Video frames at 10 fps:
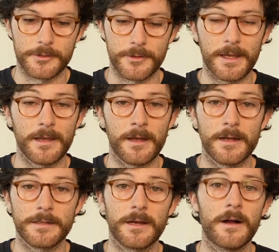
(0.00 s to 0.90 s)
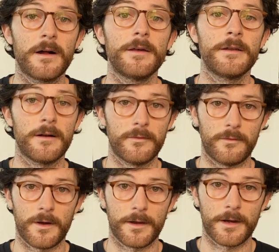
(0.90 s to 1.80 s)
drinking a ton of
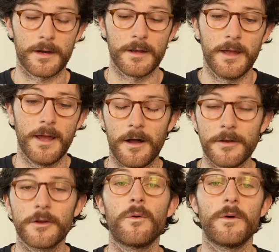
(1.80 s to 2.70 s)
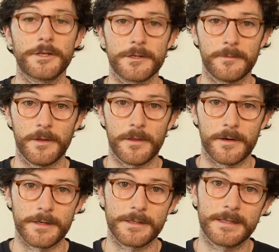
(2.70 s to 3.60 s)
water, unquenchable
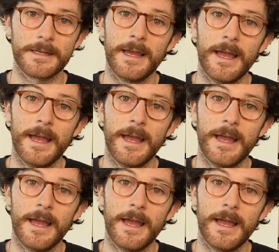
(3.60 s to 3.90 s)
thirst,